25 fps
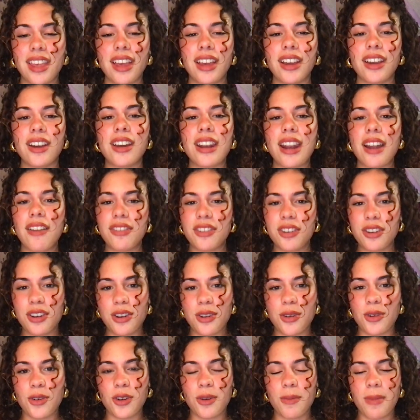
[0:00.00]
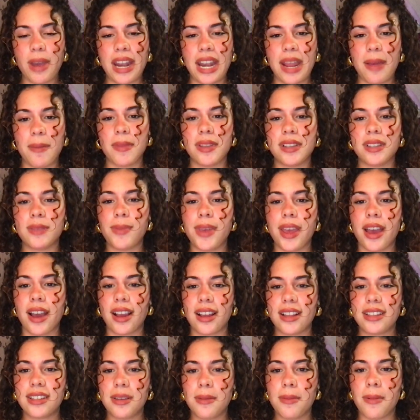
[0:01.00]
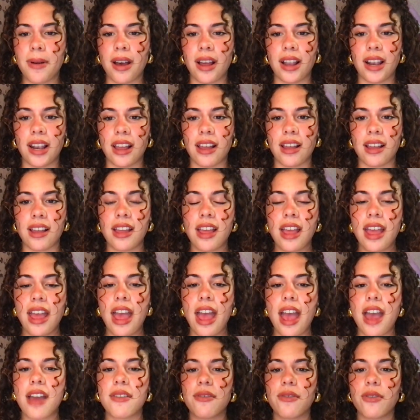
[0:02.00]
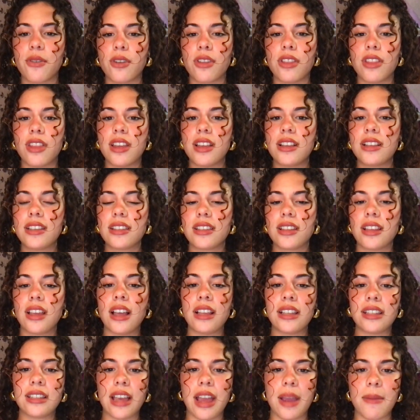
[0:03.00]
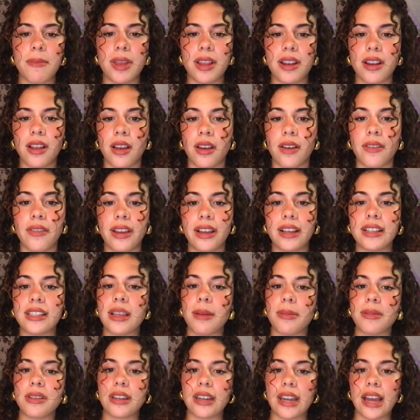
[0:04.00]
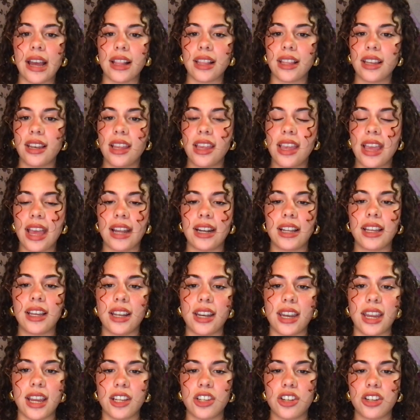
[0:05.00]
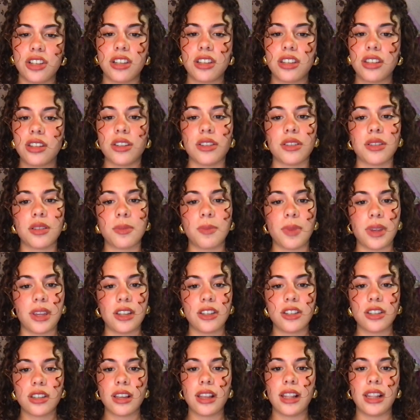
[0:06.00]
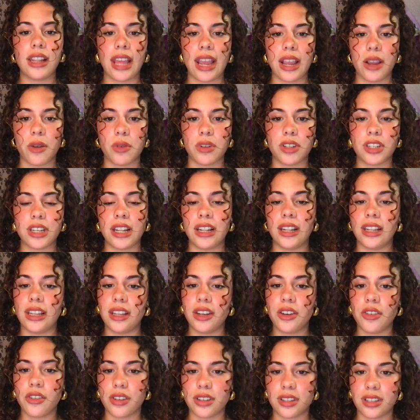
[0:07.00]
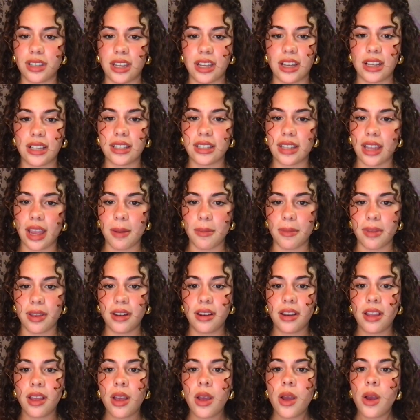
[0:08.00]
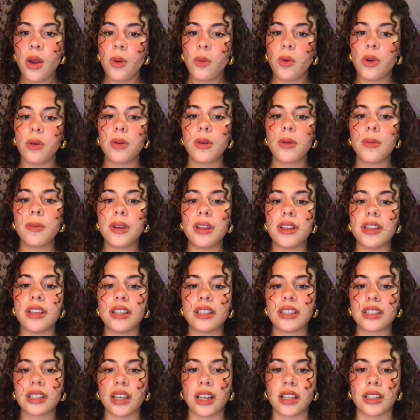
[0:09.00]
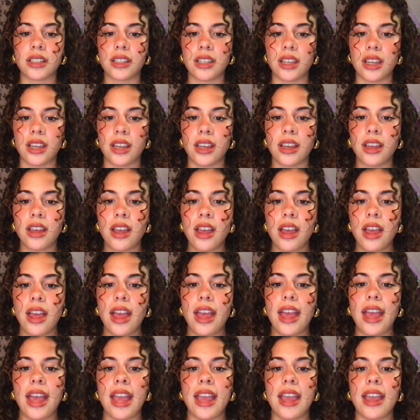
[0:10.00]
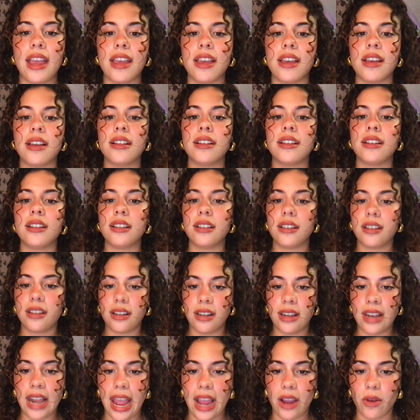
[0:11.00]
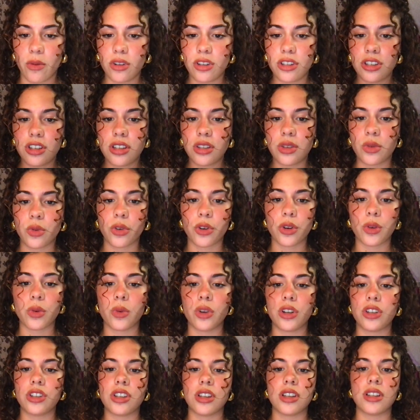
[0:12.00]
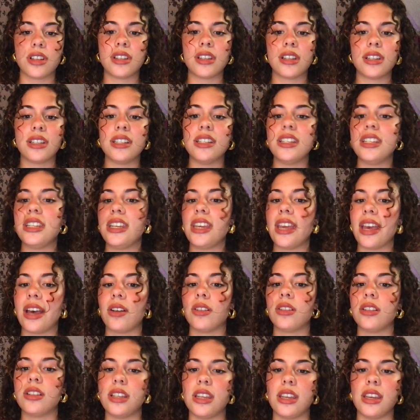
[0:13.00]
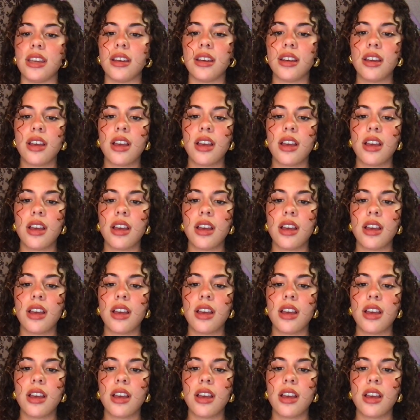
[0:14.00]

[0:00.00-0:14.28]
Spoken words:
Good afternoon, my name is Bianca Zavala, and for this assignment of Exceptionality and Connections to Speech, Language, and Literacy assignment, we will be discussing a language disorder which is DLD,